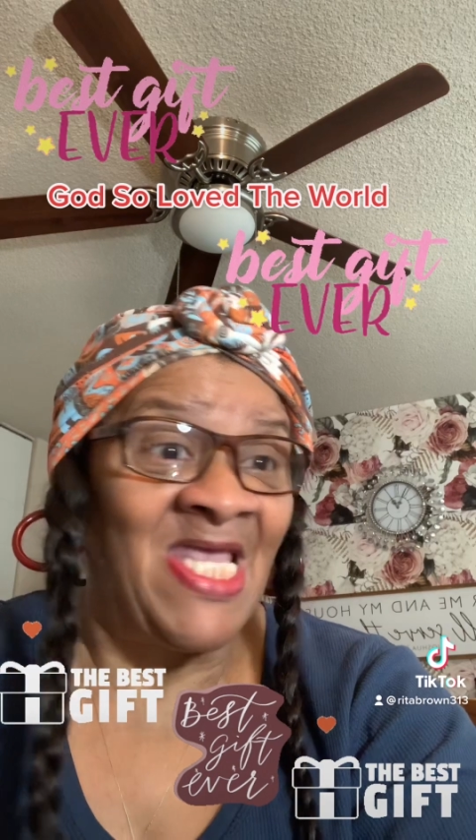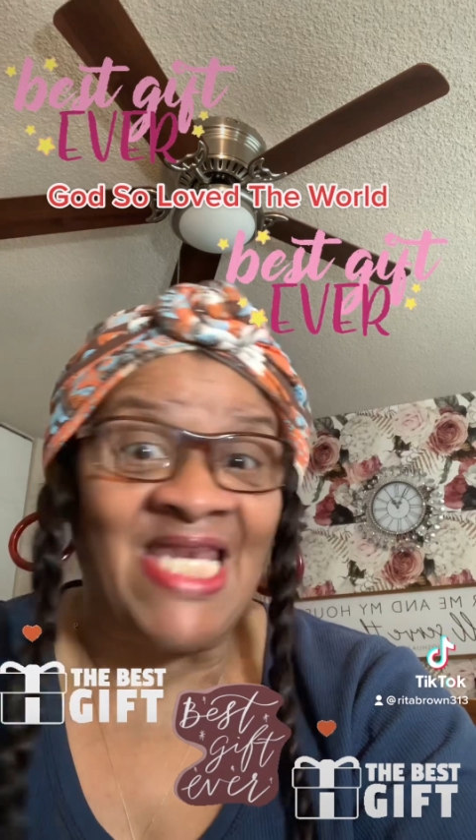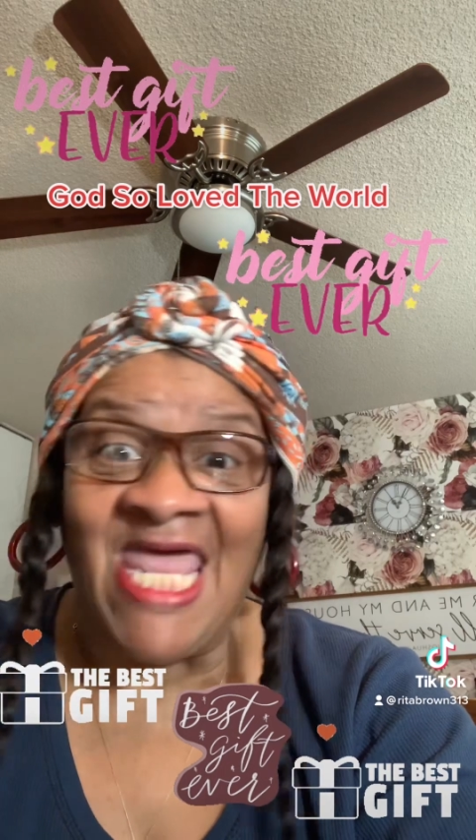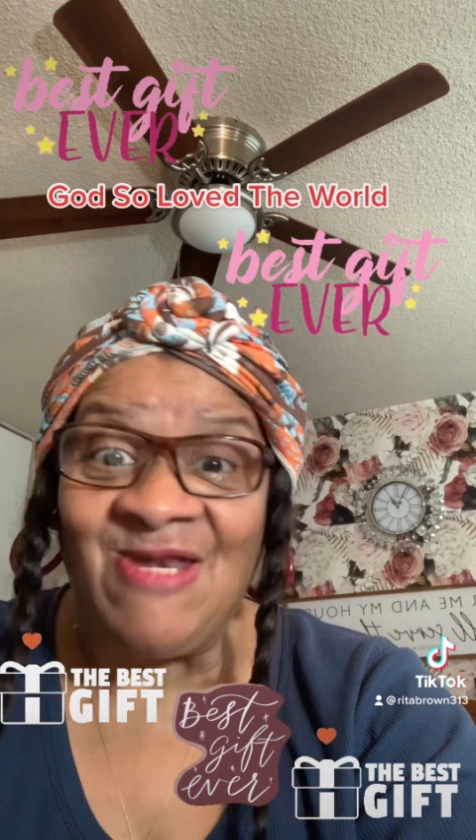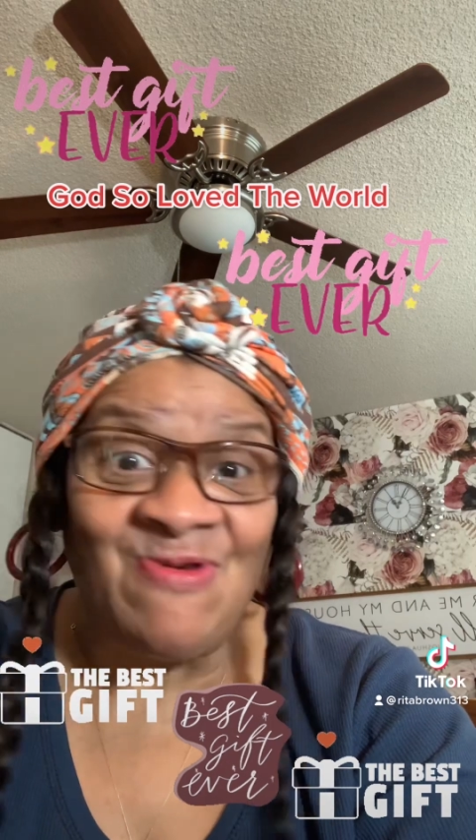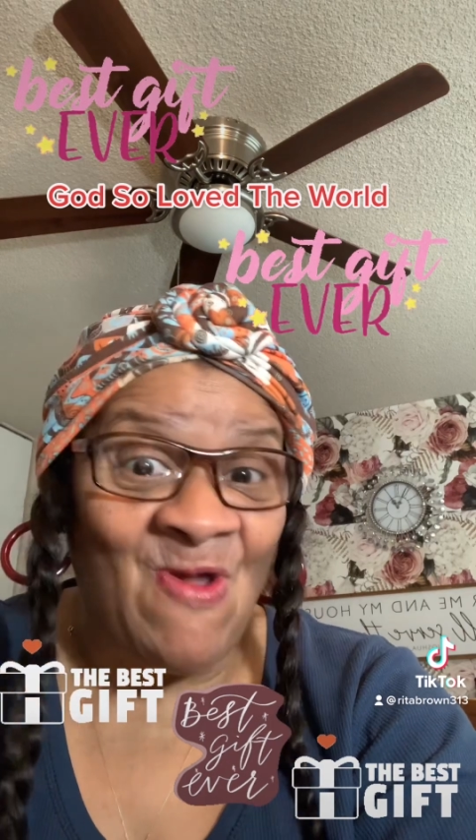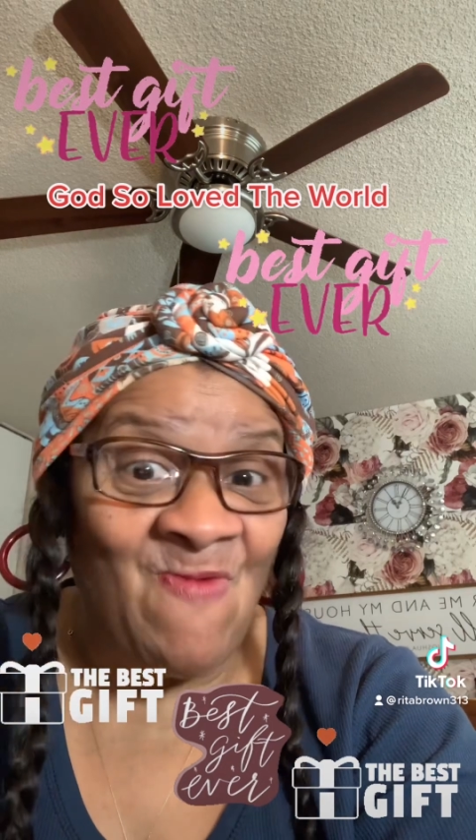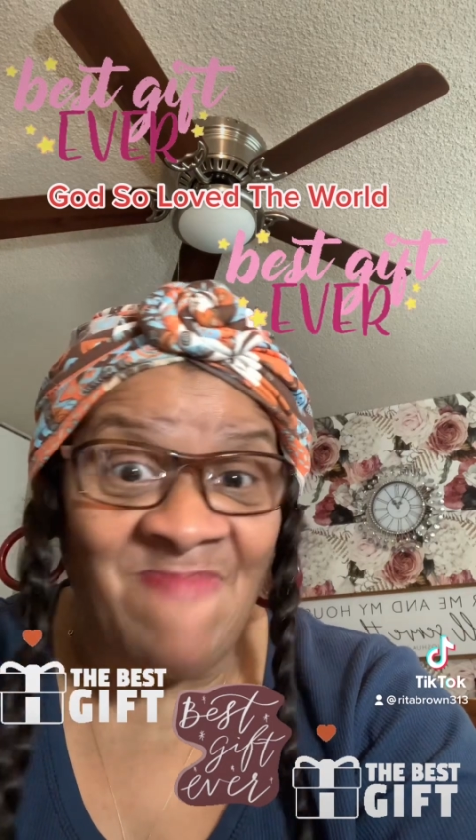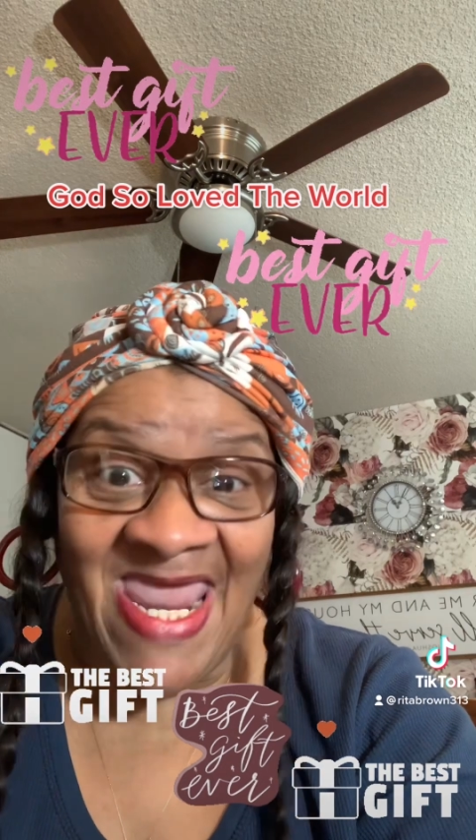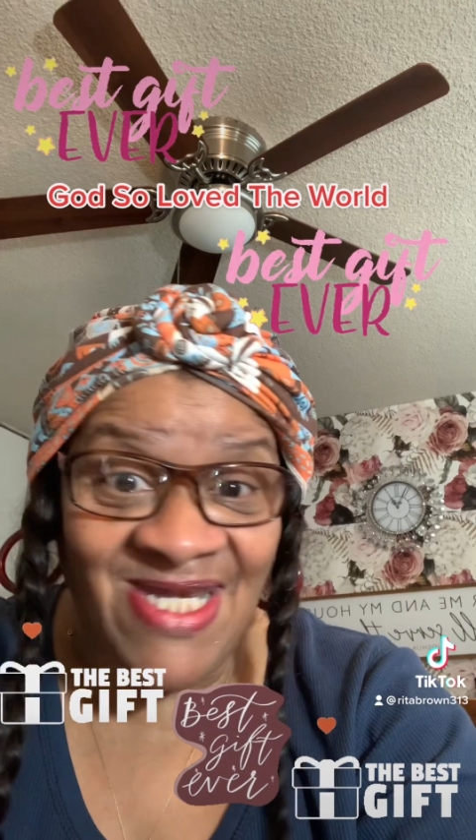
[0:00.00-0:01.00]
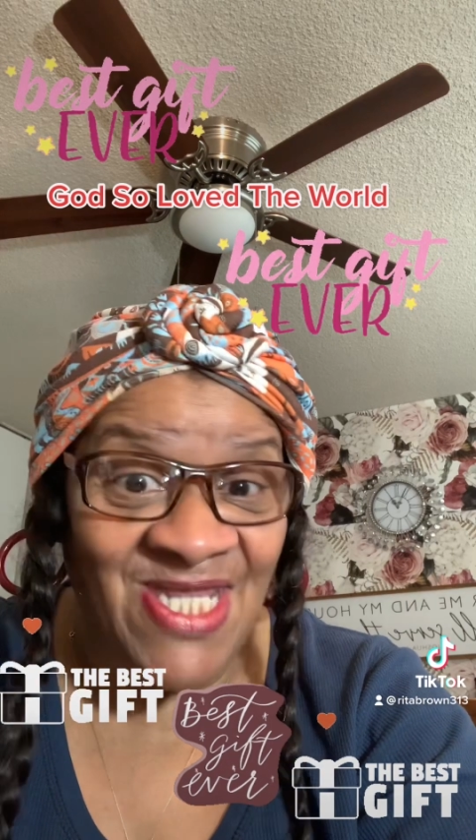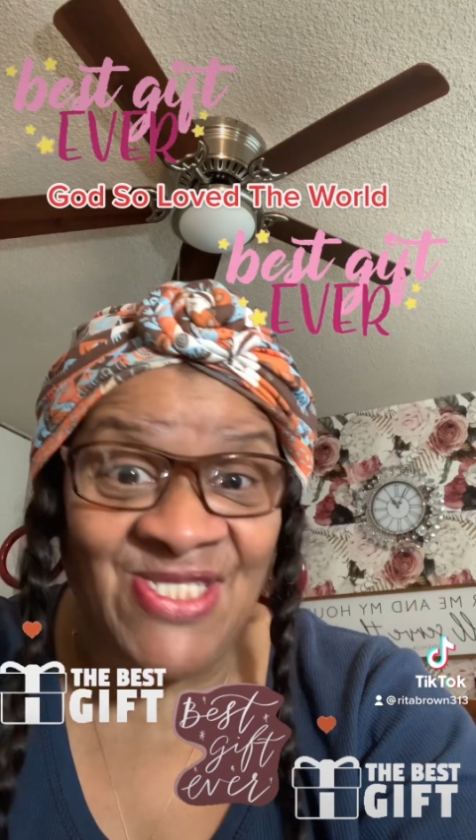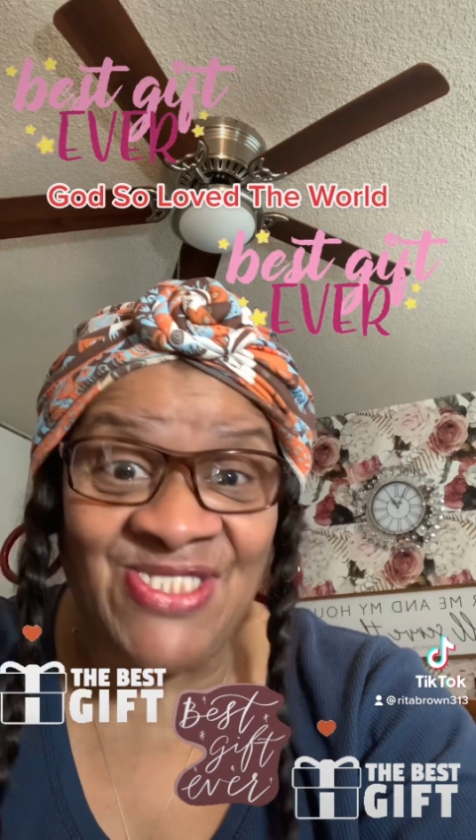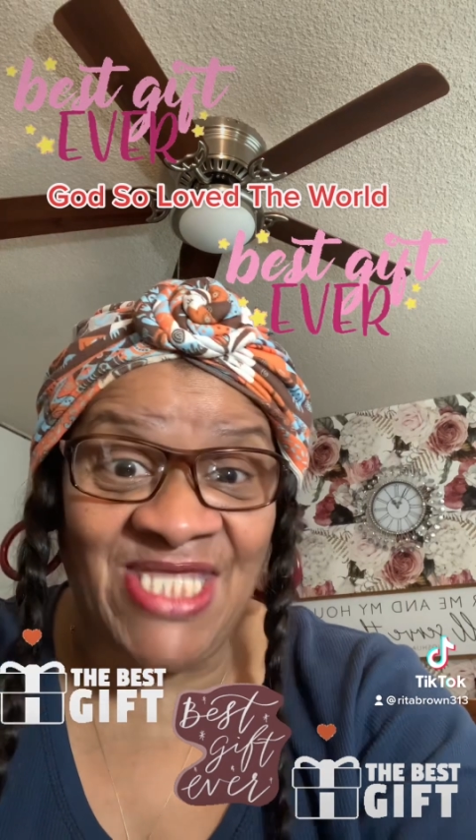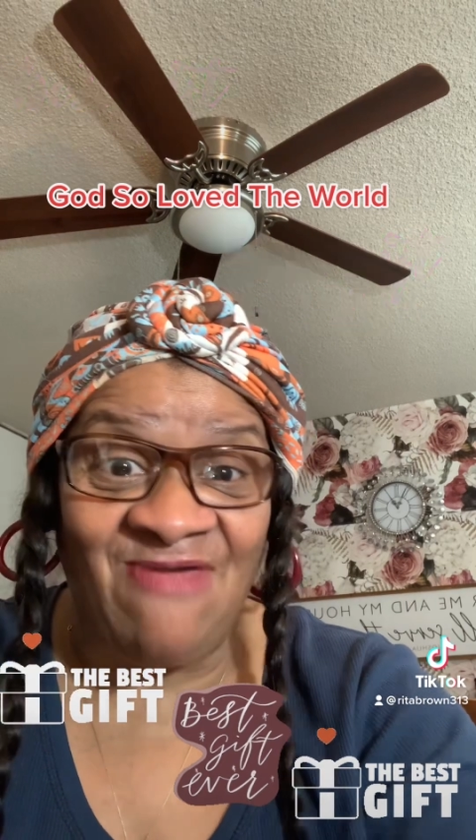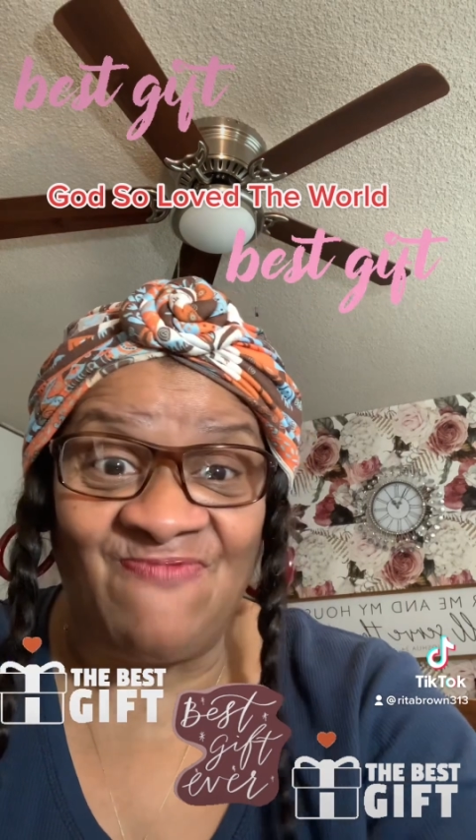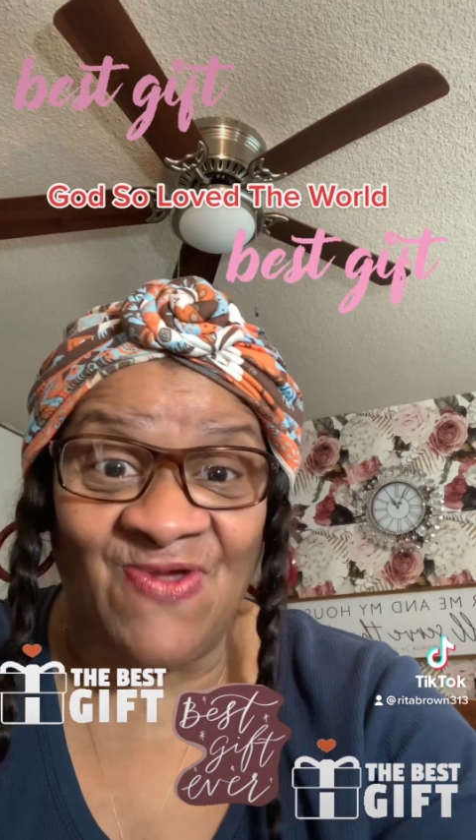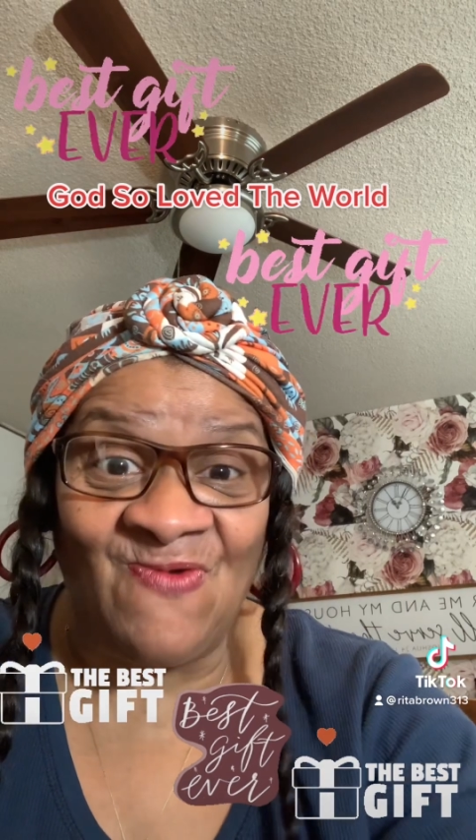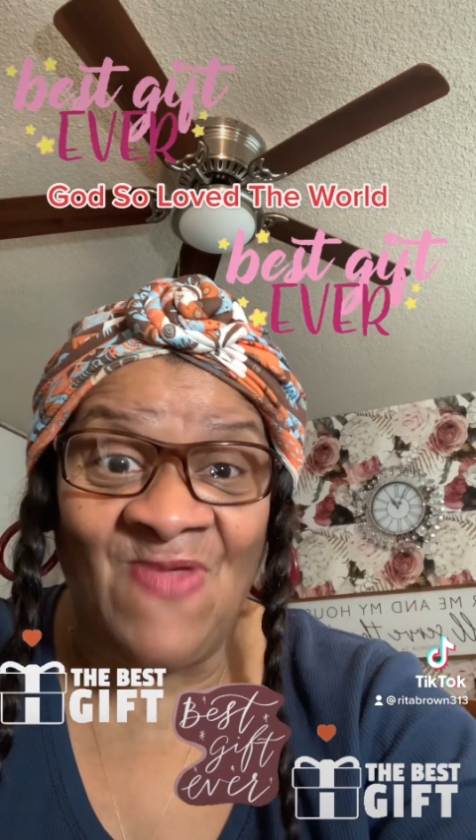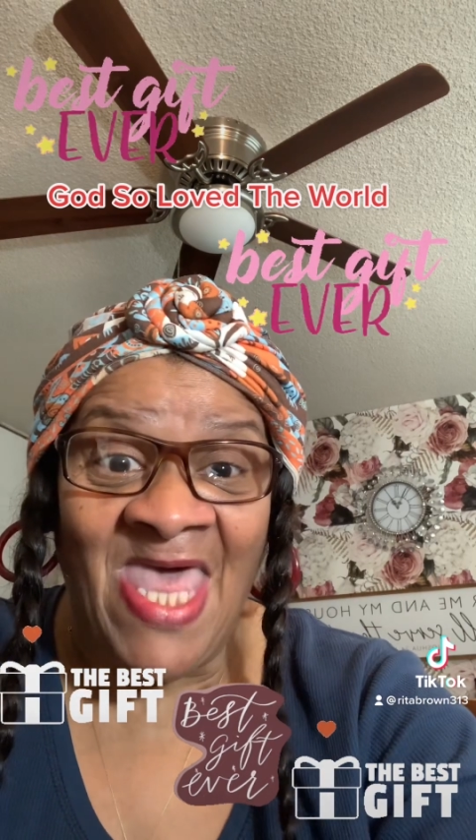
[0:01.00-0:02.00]
Let no man deceive
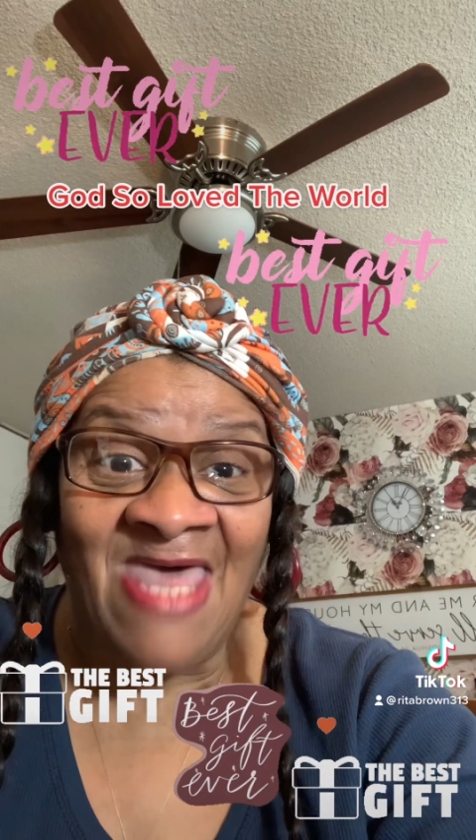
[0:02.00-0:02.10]
you